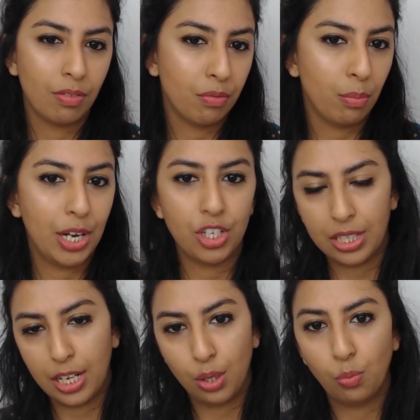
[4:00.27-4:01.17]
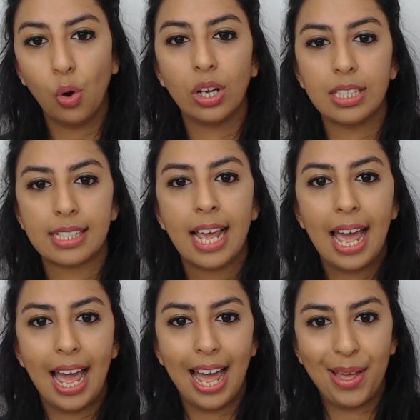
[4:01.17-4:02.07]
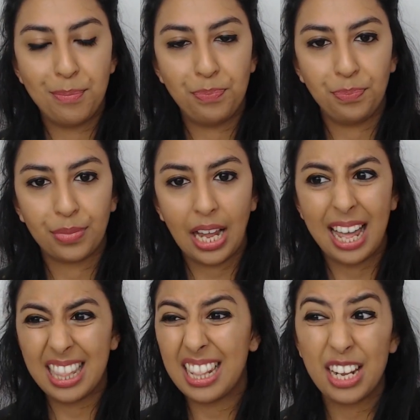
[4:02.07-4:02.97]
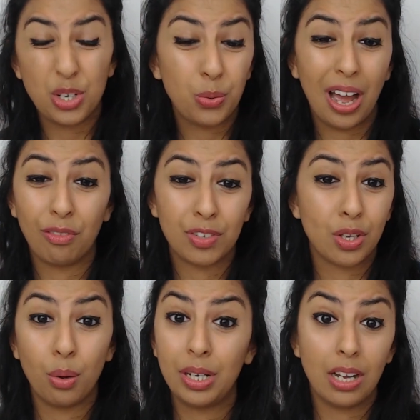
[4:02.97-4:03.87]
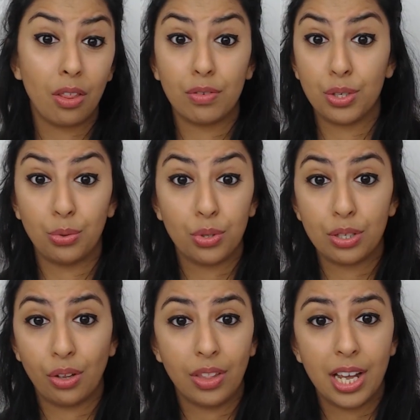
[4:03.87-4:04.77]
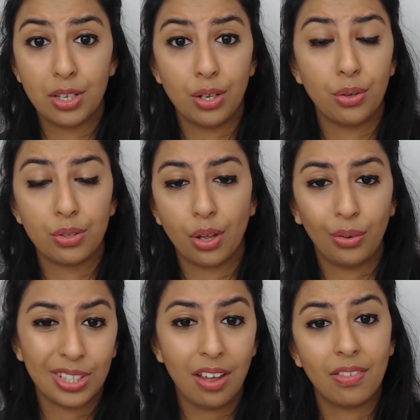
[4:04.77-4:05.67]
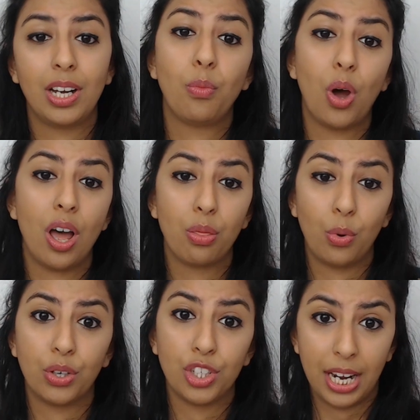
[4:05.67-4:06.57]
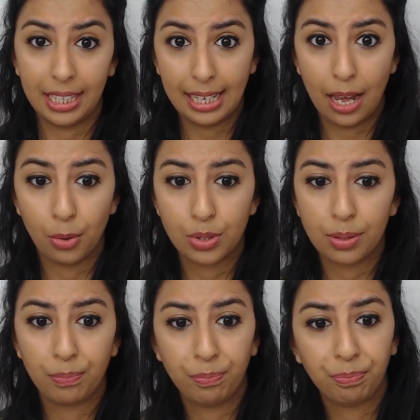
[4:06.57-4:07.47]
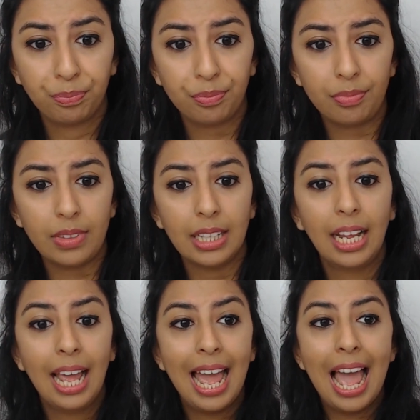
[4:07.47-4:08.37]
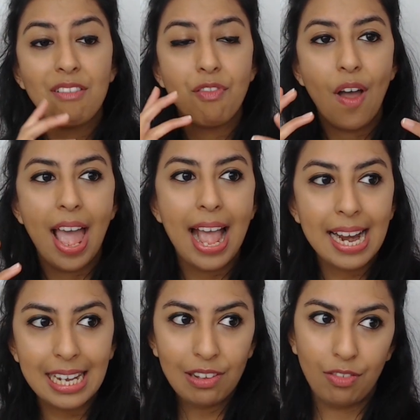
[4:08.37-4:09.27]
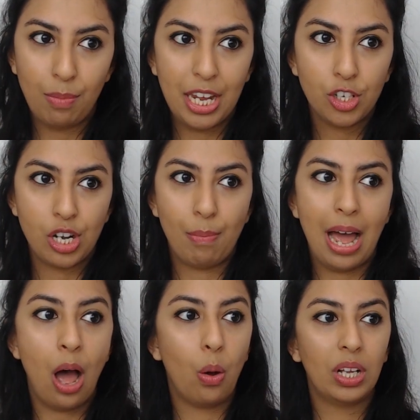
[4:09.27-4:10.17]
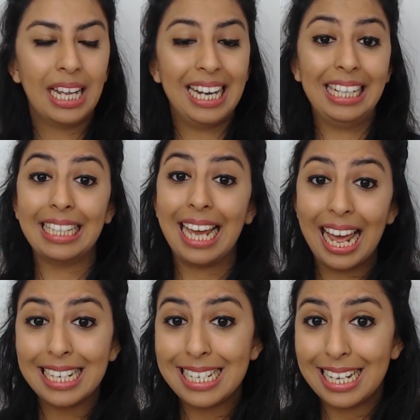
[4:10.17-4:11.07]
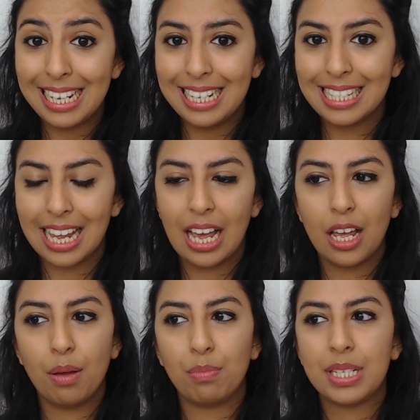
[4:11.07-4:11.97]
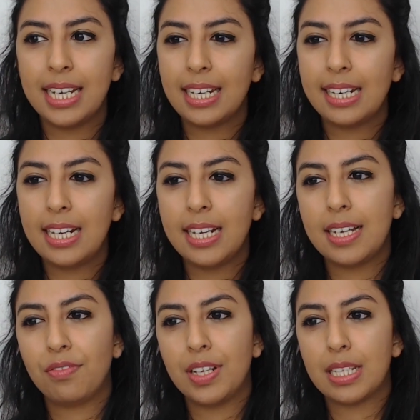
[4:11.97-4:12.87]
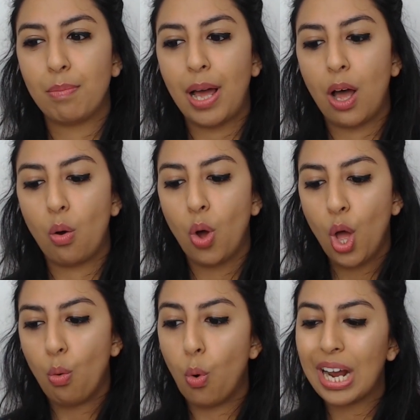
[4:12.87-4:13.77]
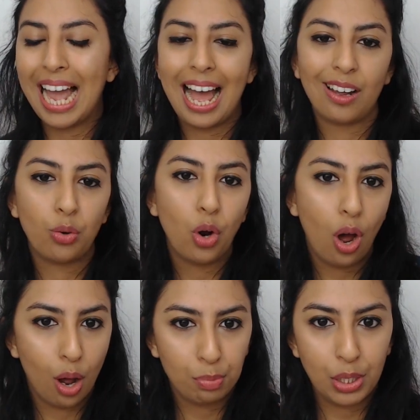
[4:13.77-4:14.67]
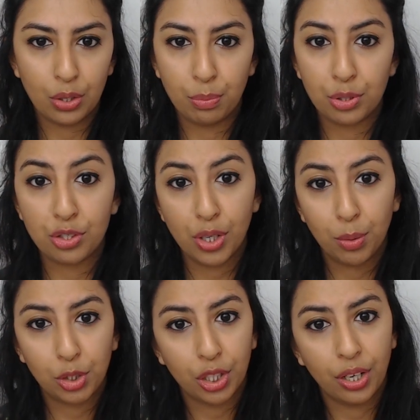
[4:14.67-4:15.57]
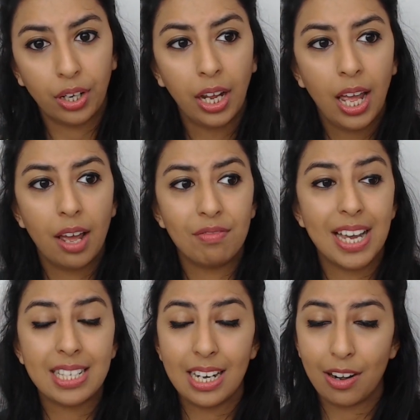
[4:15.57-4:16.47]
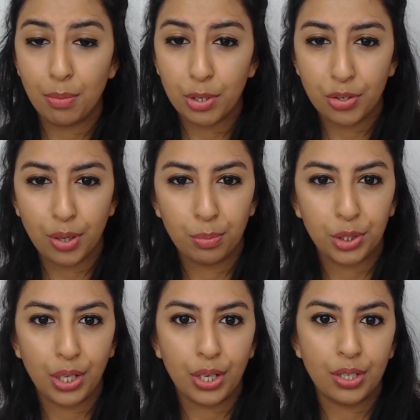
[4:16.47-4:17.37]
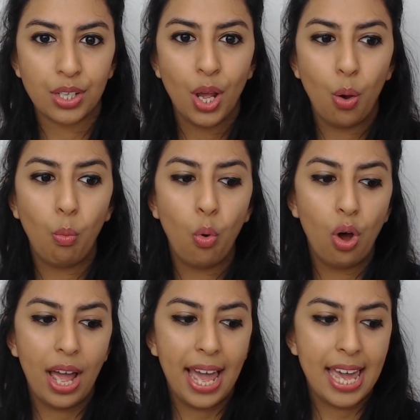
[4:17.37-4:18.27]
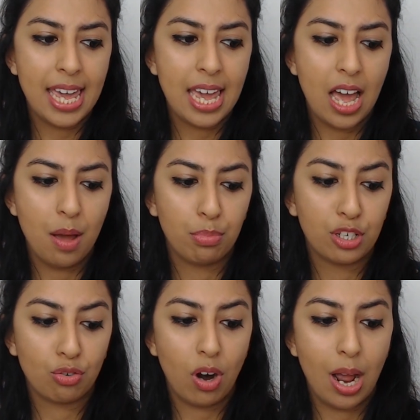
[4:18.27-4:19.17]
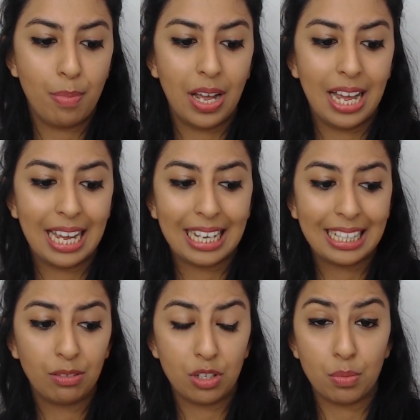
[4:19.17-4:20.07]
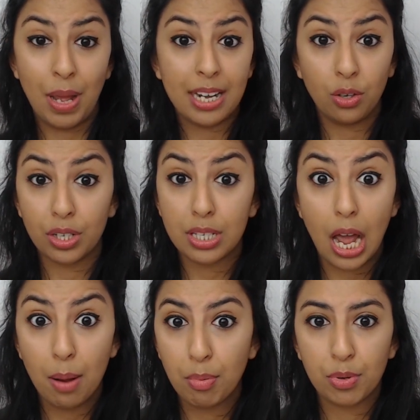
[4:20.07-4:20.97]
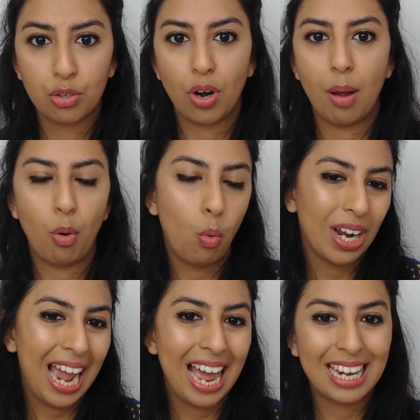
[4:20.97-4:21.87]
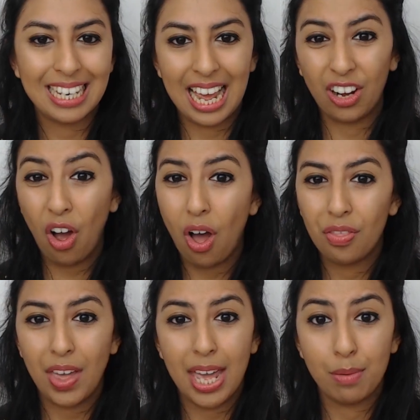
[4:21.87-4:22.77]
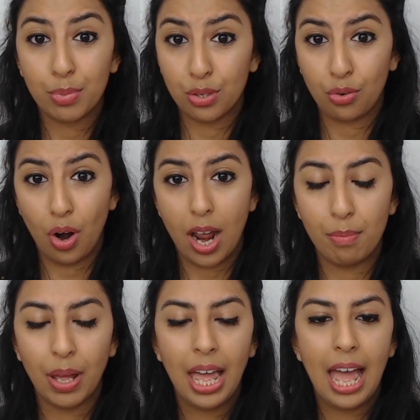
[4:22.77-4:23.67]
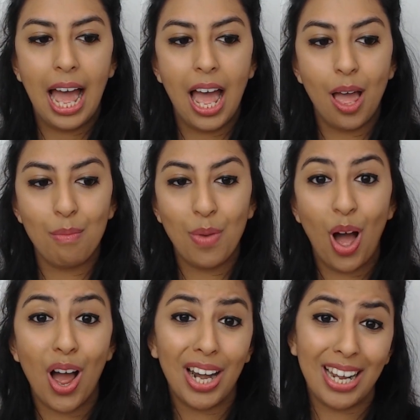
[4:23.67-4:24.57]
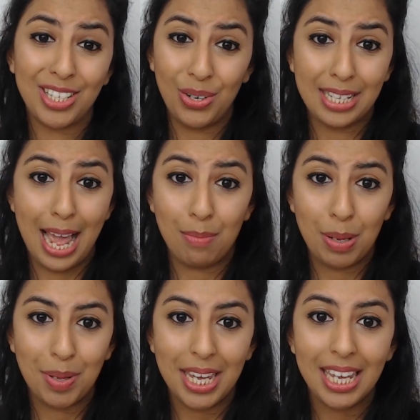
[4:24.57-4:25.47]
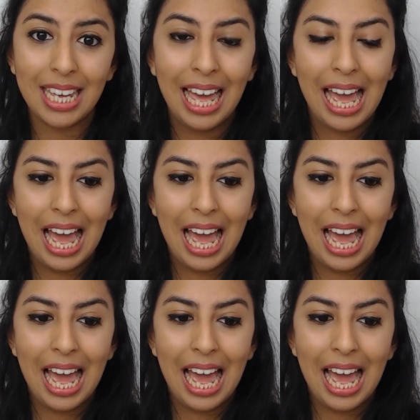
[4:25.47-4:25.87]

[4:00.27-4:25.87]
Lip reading: of information that you want. And then they do have so many other resources on there too, so definitely worth one checking out. But any information about legalities, particularly if it's about what can or can't be on a prescription, veterinary prescriptions, what a prescriber, depending on the type of prescriber, what can and can't they prescribe, I like to use an MEP.